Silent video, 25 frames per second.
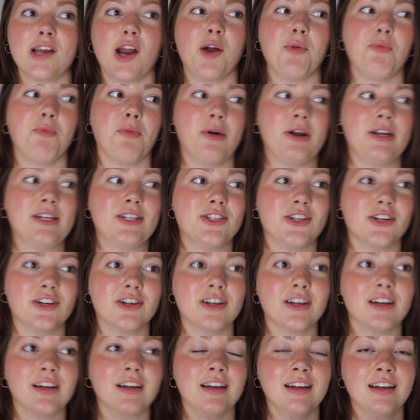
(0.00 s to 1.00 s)
Our
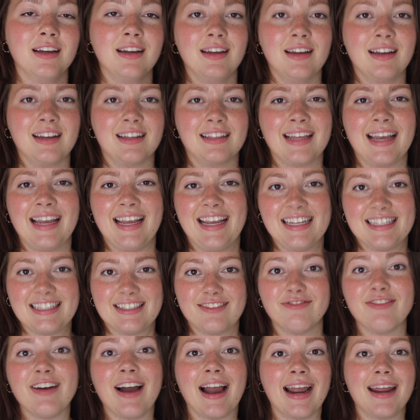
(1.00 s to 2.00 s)
printer, like, it's
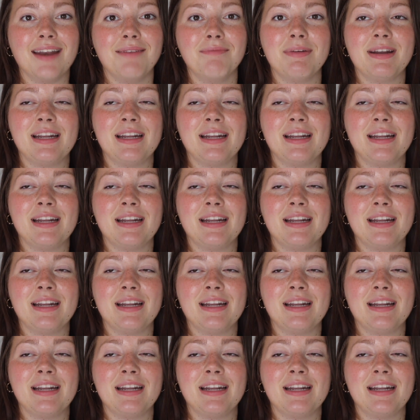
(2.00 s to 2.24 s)
fine,